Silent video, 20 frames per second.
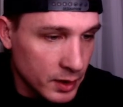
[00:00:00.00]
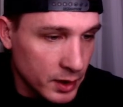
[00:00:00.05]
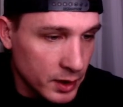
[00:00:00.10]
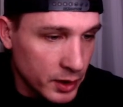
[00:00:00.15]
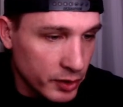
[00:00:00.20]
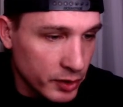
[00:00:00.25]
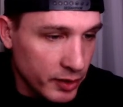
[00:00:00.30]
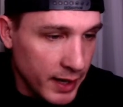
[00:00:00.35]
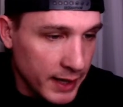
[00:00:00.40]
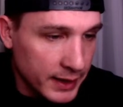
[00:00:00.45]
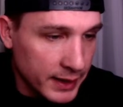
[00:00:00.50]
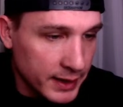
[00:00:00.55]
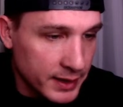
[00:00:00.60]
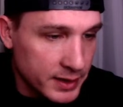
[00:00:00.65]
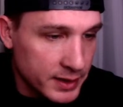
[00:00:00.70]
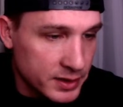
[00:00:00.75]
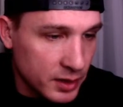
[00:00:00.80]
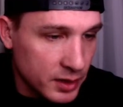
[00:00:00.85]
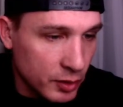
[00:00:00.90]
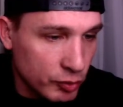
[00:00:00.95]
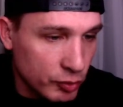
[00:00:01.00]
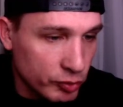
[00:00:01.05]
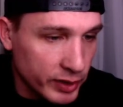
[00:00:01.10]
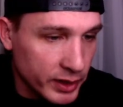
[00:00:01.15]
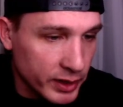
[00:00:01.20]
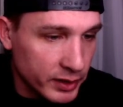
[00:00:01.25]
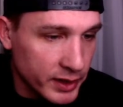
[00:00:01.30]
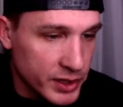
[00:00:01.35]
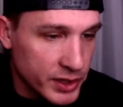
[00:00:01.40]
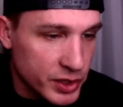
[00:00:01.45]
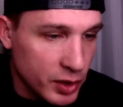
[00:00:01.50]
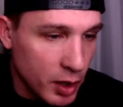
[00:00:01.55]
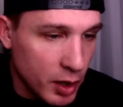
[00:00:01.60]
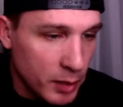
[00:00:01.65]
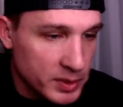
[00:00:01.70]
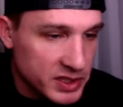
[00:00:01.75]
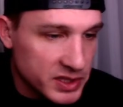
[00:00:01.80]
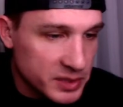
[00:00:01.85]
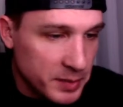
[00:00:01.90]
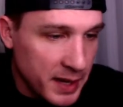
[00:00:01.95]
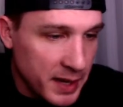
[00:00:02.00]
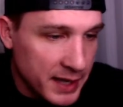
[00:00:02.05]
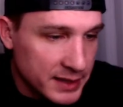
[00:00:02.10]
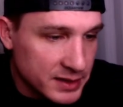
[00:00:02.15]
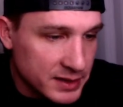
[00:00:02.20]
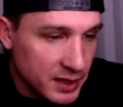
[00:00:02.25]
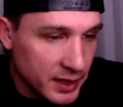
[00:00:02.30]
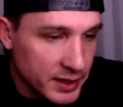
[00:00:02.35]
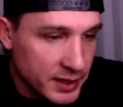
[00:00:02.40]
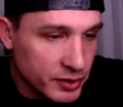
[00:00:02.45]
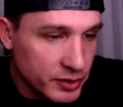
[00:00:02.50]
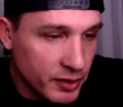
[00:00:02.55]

Crack is a real issue, almost as bad as ice.